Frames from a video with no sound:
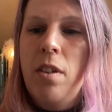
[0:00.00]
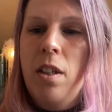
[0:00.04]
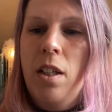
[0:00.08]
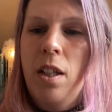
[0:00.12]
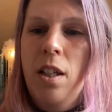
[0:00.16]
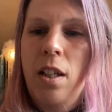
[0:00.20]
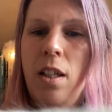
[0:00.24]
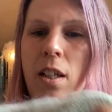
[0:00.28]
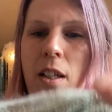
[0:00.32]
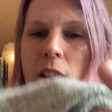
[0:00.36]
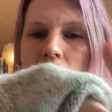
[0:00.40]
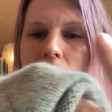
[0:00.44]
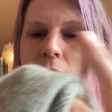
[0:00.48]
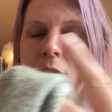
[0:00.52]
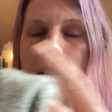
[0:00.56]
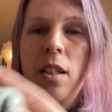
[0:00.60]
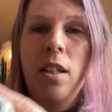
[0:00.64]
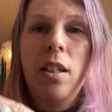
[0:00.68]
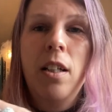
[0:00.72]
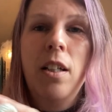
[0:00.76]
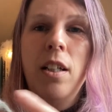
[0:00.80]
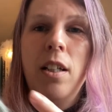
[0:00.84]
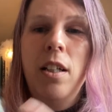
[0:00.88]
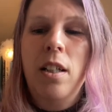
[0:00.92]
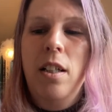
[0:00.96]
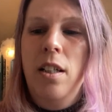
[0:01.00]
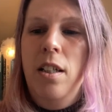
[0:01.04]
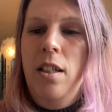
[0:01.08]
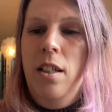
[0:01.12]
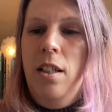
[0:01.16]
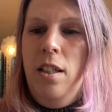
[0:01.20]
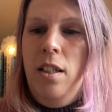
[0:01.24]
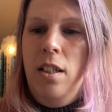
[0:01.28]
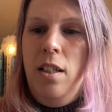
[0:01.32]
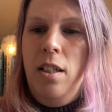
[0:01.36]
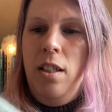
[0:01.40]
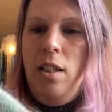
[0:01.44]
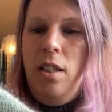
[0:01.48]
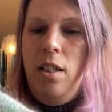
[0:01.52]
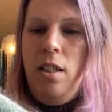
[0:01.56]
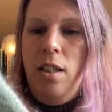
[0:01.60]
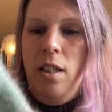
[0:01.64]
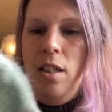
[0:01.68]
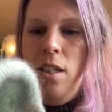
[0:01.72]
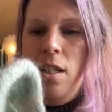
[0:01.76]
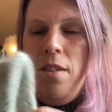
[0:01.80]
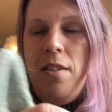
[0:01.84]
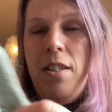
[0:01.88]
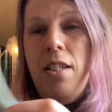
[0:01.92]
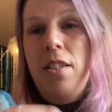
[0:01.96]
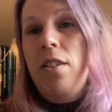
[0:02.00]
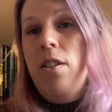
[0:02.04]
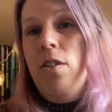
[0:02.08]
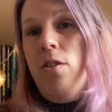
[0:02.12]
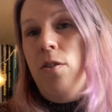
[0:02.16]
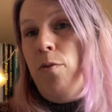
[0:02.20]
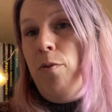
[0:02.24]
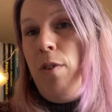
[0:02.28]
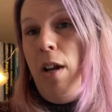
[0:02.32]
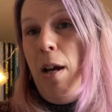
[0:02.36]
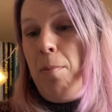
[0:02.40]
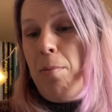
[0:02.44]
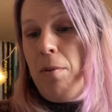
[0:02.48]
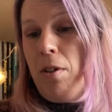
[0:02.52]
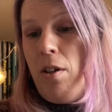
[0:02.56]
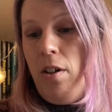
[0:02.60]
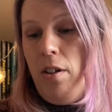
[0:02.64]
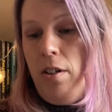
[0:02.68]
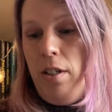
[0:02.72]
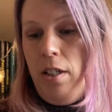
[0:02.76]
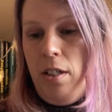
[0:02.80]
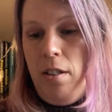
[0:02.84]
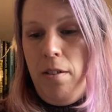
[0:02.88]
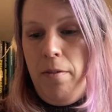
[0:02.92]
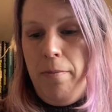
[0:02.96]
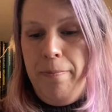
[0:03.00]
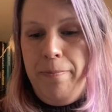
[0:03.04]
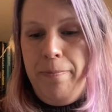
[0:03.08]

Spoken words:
And this is a wrap cardigan.